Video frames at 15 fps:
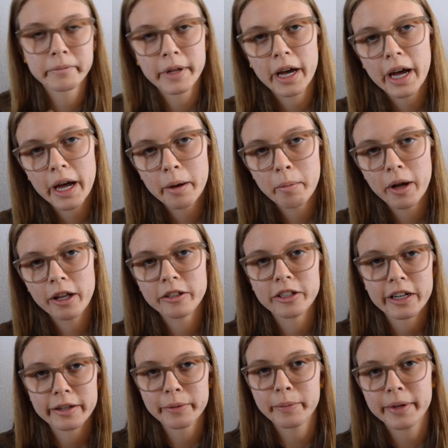I
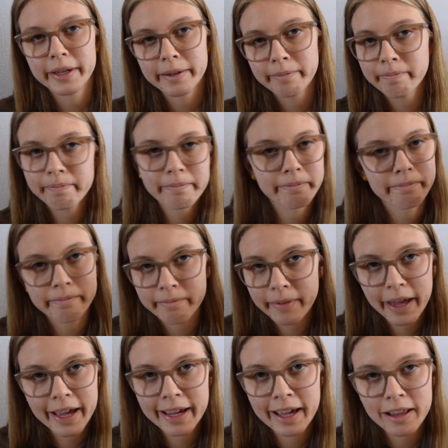apologize, but
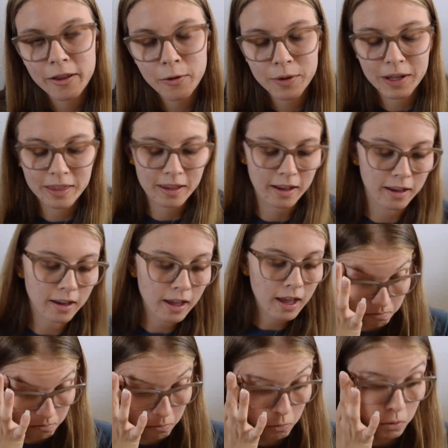I can't do anything.
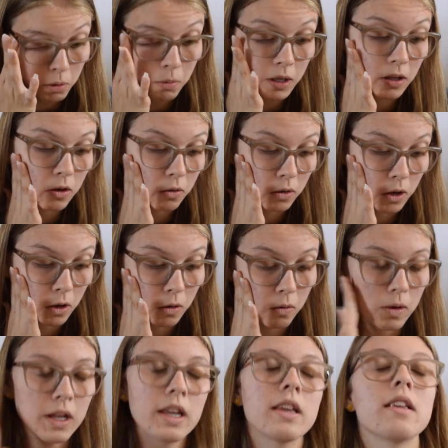What we do
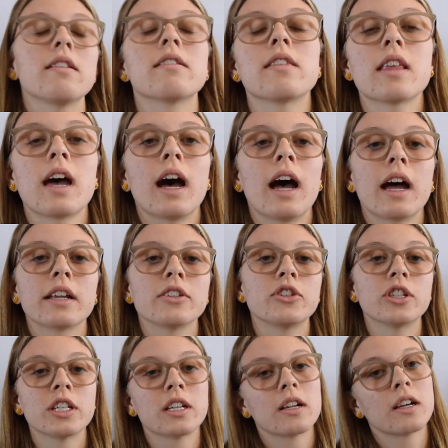know is that
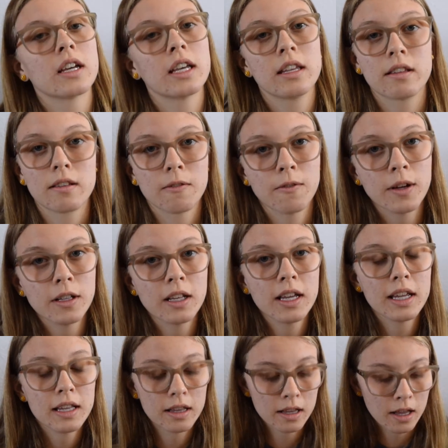Cheetah is the
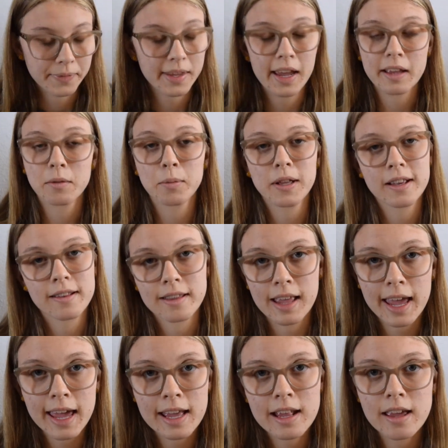villain. It takes place in the
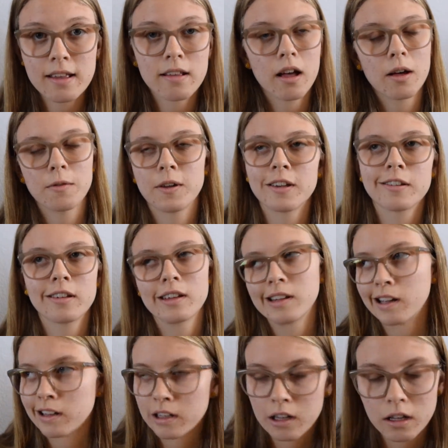80s, obviously
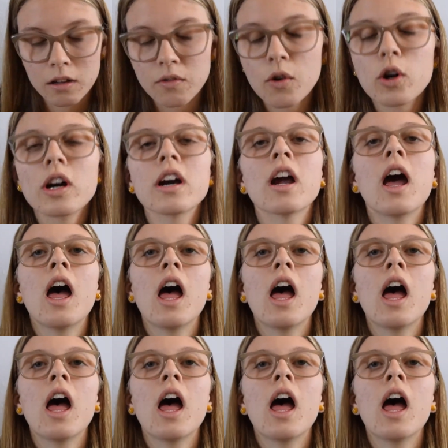1984.